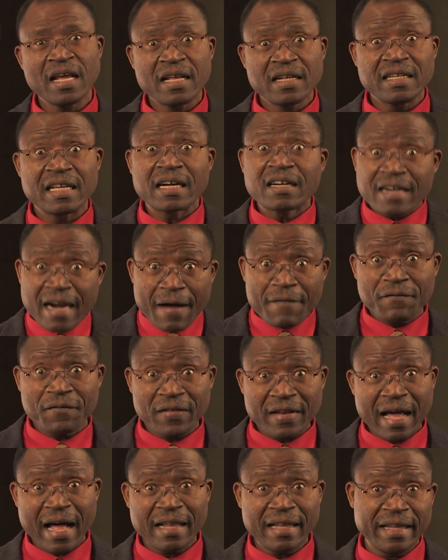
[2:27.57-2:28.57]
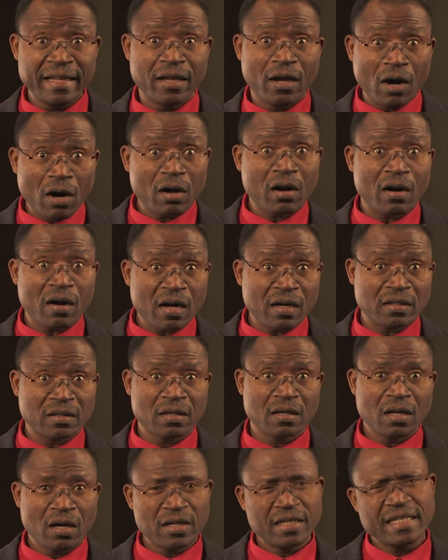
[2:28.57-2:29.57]
The grand finale occurred
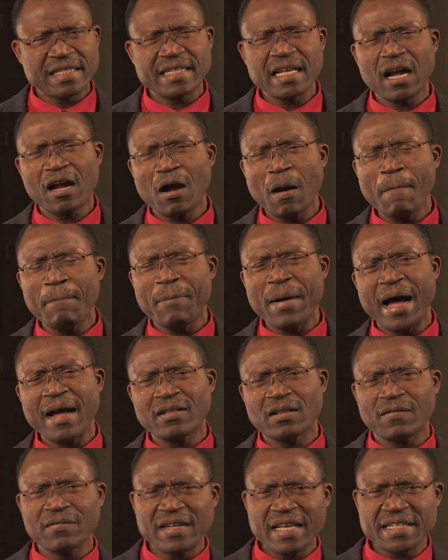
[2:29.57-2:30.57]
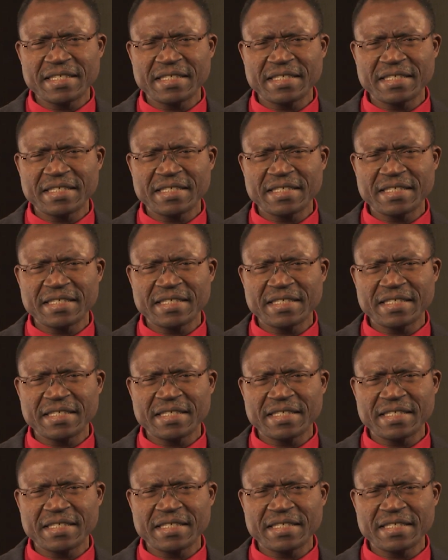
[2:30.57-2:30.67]
on the second part of day